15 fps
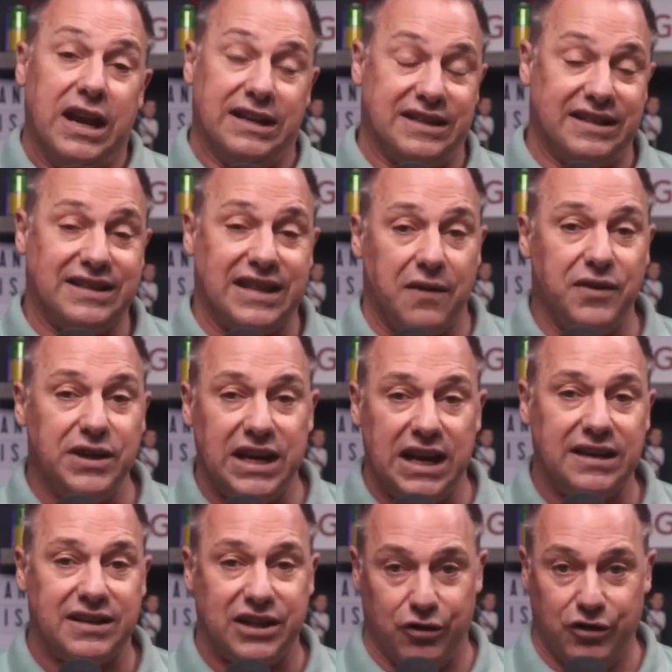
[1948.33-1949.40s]
a 7-day
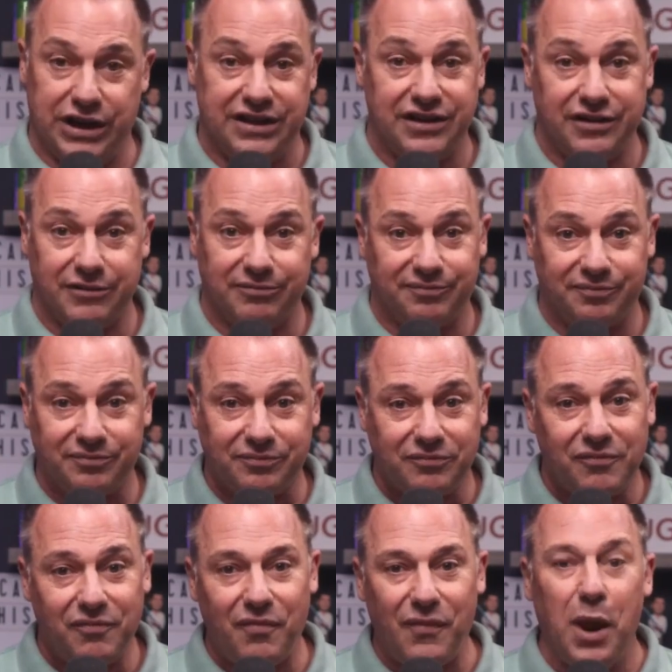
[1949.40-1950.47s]
series,
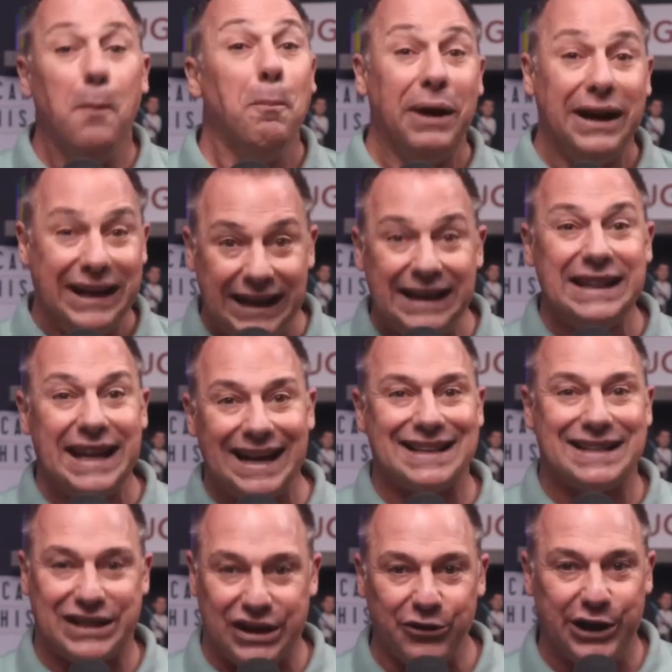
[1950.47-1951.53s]
but in that
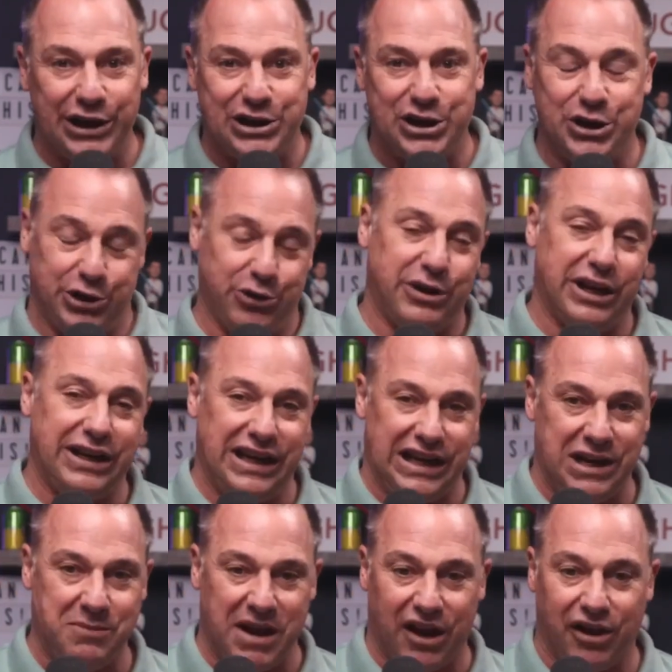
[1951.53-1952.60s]
series, you get an
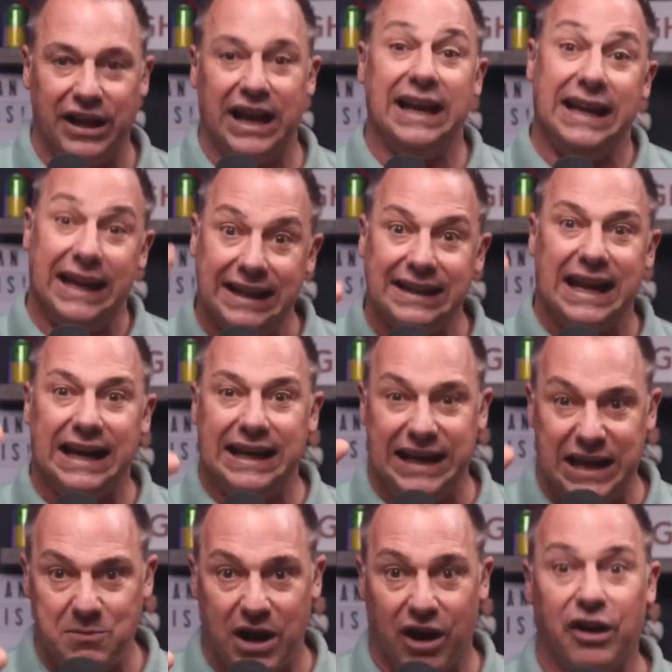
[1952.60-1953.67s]
email, and in that
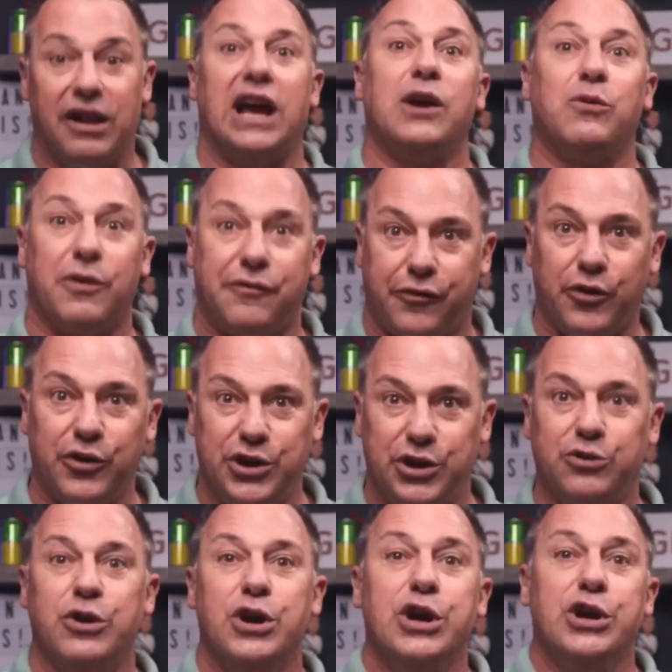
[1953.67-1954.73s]
email, I refer
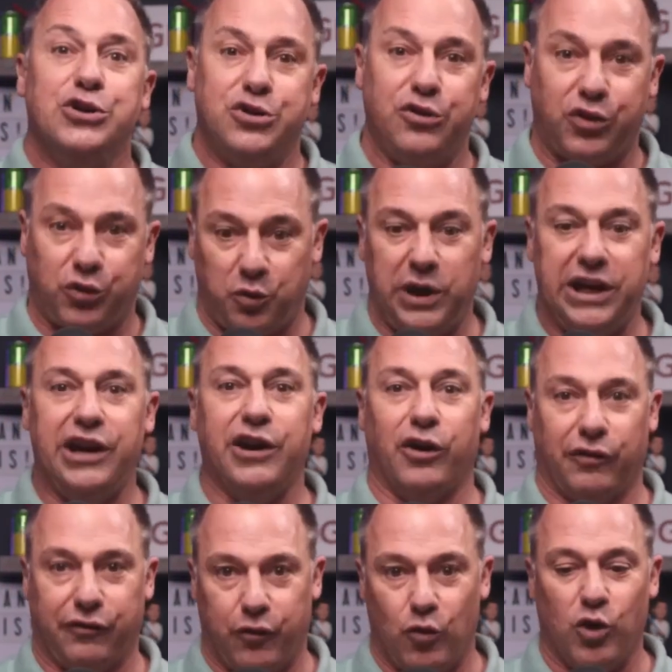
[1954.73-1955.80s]
you to 3 or
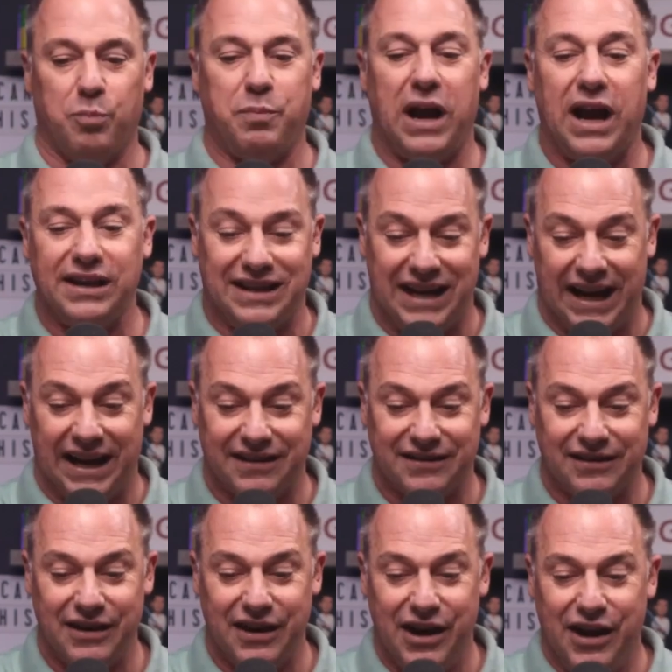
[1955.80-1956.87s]
4 podcasts
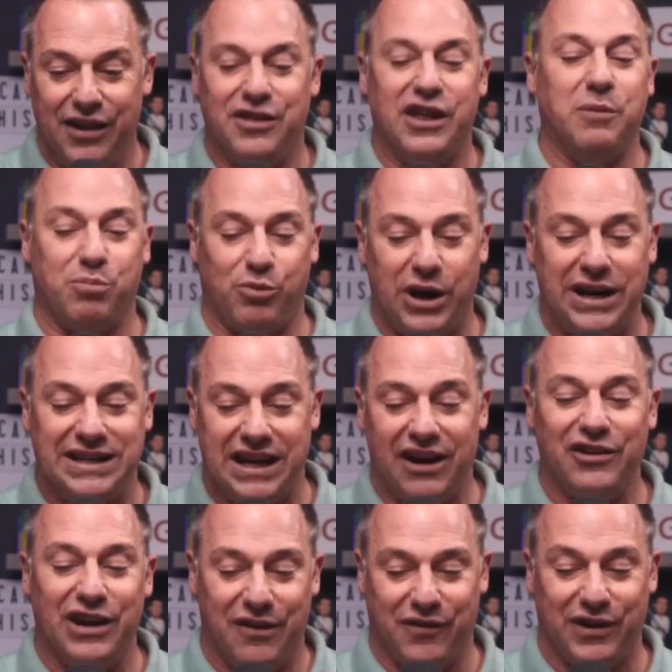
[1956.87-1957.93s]
that break
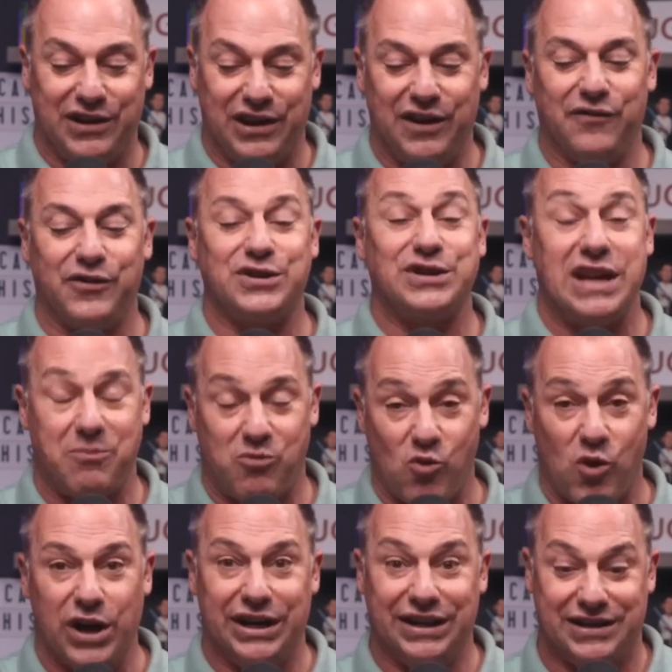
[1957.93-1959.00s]
down everything for step
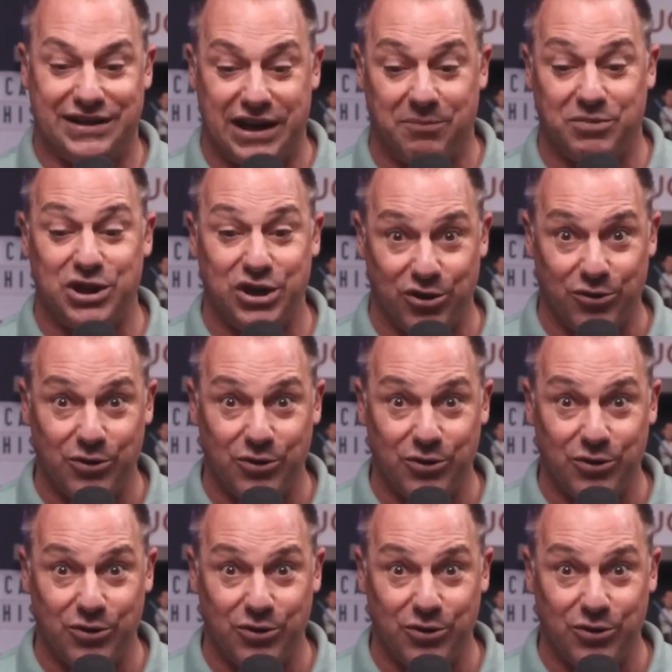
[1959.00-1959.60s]
1 and step 2.